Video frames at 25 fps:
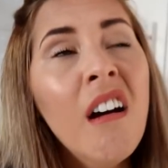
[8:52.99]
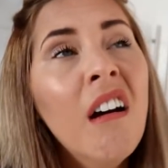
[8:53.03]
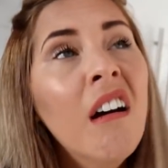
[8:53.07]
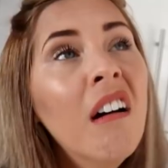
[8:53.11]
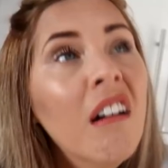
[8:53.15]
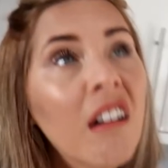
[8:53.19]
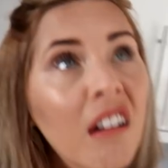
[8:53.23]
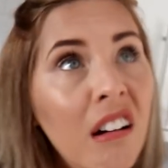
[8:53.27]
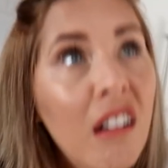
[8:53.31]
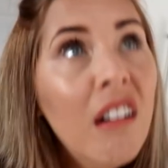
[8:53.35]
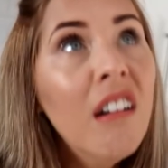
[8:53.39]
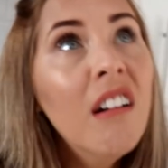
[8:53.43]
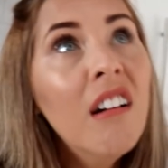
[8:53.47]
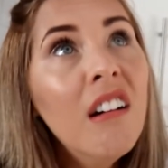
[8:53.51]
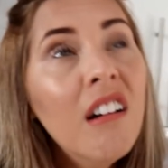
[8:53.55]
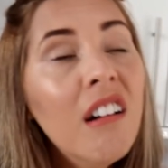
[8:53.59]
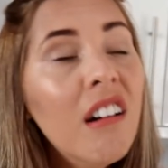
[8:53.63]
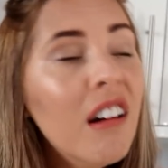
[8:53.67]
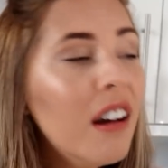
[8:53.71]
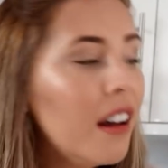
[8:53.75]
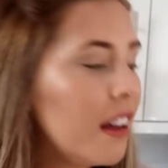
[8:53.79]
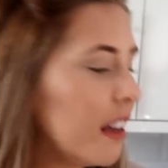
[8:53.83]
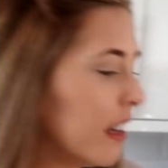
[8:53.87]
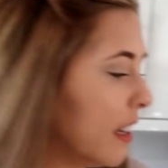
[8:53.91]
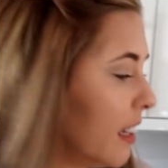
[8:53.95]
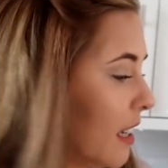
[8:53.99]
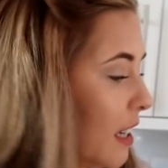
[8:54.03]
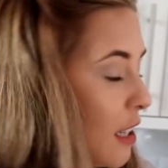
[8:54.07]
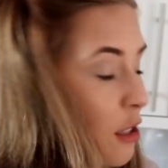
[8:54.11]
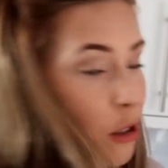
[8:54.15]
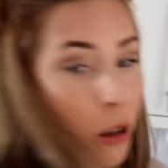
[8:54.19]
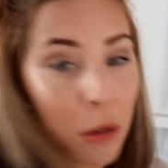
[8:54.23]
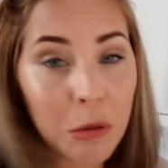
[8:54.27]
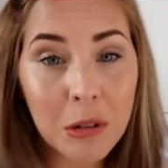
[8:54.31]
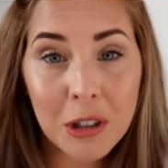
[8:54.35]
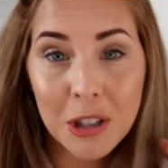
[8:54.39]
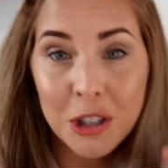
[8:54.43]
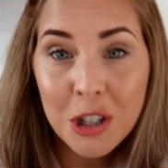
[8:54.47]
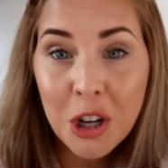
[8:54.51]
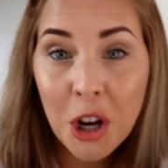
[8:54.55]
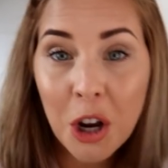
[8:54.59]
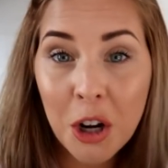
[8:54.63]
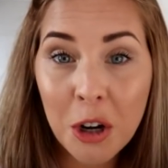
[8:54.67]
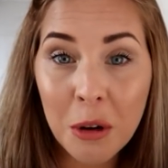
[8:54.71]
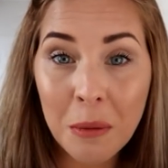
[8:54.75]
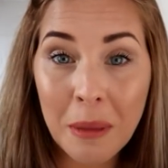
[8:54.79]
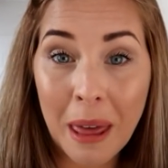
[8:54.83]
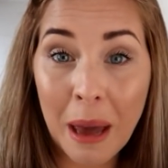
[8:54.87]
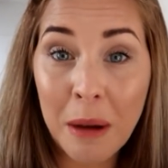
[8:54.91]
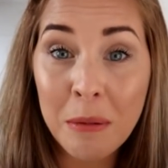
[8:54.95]
So I'm gonna
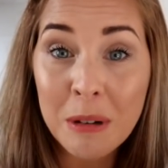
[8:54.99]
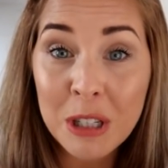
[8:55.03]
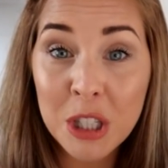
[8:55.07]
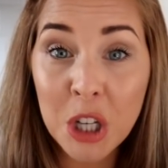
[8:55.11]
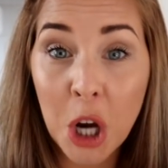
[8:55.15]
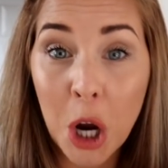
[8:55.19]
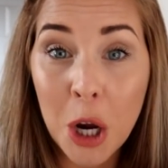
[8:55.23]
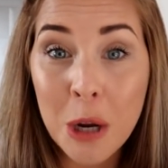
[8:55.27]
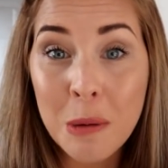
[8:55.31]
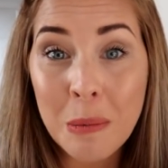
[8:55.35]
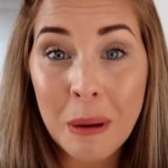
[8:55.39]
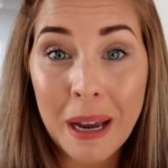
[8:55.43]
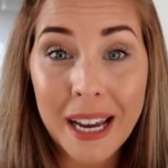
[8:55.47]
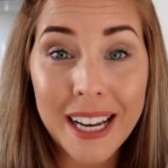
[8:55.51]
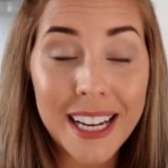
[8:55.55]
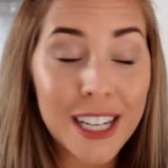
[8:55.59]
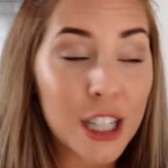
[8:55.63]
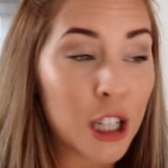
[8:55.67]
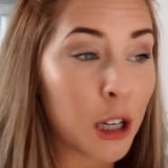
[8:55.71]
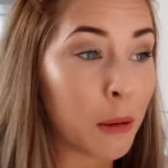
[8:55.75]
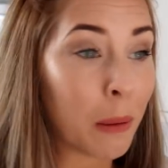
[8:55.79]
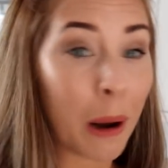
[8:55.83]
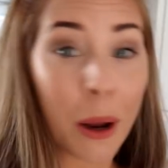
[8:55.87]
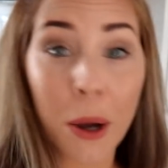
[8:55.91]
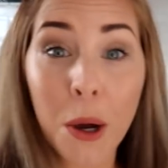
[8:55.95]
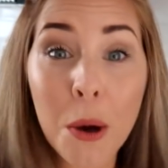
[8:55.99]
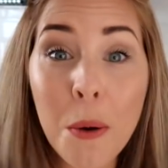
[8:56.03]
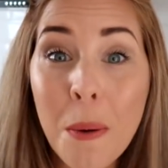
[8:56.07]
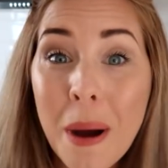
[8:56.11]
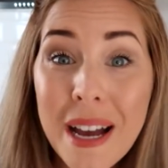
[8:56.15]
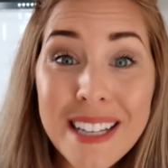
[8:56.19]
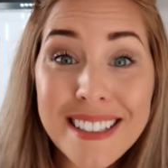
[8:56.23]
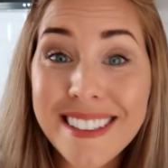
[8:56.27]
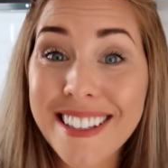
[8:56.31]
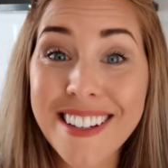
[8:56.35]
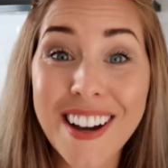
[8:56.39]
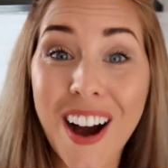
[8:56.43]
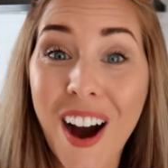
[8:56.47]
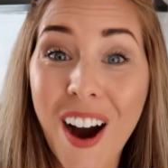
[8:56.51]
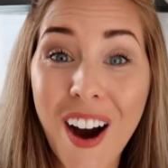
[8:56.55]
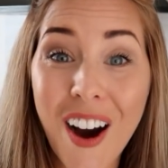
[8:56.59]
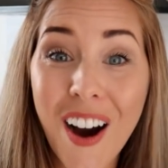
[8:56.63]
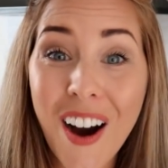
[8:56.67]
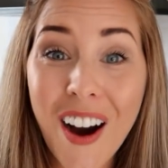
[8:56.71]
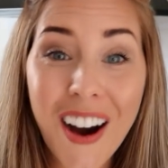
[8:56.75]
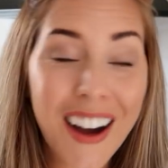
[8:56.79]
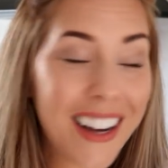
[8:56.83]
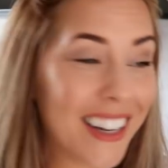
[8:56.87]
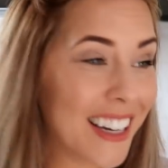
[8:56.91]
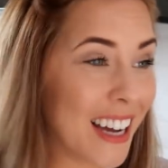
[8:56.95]
turn up there with Toby. She'll be like, oh, where's the
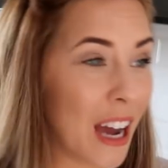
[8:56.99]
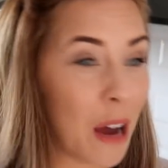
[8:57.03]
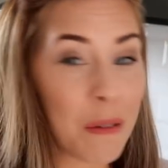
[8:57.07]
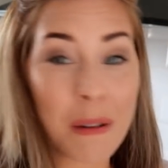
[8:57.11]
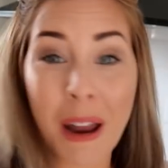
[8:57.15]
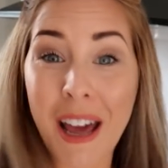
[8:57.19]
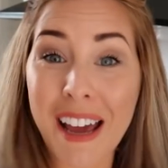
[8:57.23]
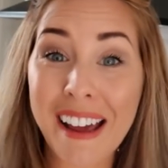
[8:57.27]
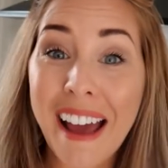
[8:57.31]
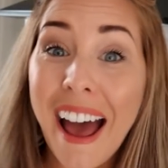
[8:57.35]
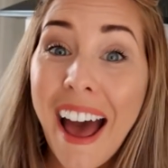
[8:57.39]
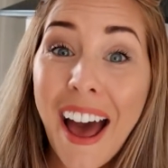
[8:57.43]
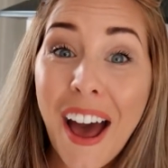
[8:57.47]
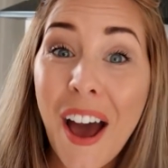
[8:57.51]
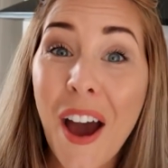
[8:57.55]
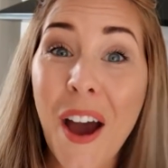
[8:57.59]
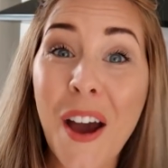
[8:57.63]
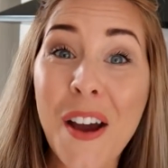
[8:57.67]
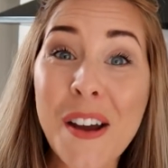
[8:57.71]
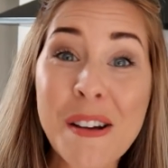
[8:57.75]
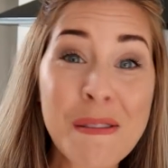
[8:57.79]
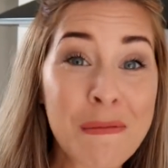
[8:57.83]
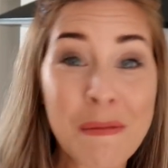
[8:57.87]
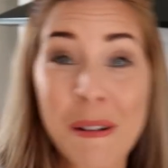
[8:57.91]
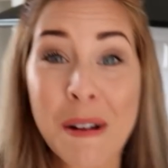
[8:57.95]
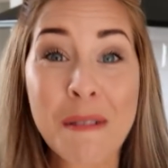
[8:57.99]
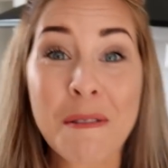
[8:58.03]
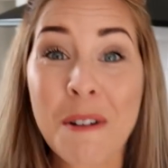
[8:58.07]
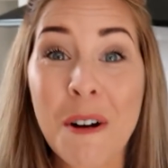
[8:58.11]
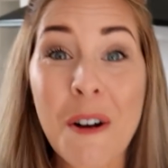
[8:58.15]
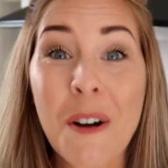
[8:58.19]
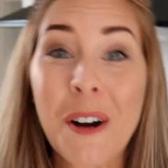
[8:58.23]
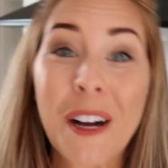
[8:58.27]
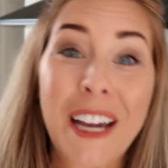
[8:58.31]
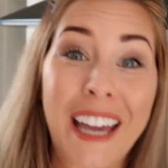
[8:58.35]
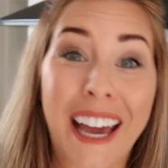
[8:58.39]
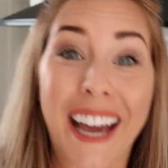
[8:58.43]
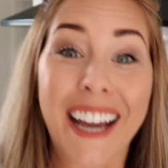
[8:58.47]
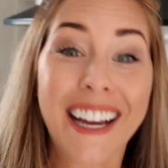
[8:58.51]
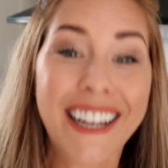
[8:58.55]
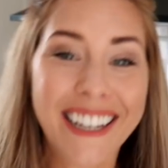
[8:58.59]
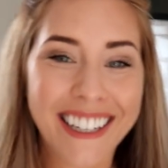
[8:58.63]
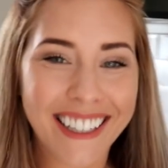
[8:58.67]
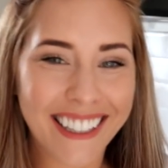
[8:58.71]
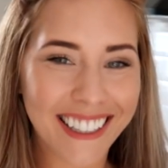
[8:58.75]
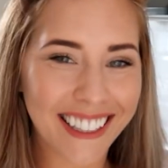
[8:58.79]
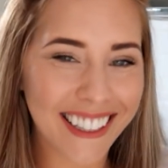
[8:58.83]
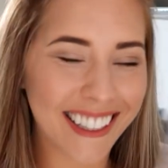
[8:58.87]
car? I'm like, at home, we're walking.